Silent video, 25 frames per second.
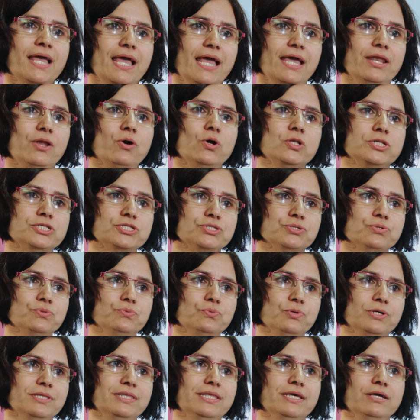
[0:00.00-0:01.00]
and also
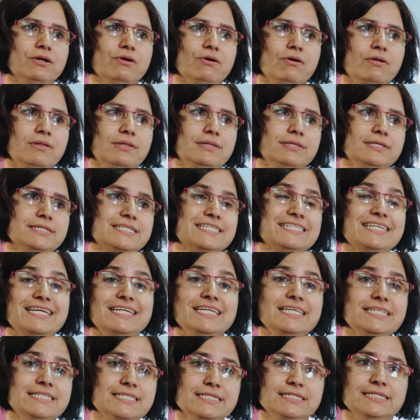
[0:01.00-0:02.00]
what they call the
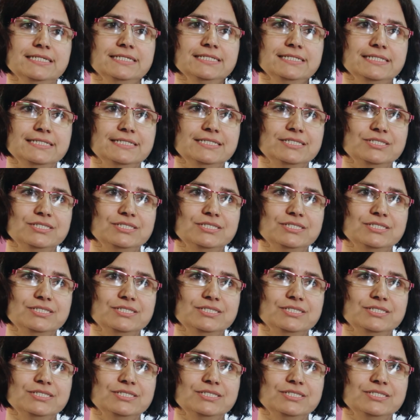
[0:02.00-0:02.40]
study circles.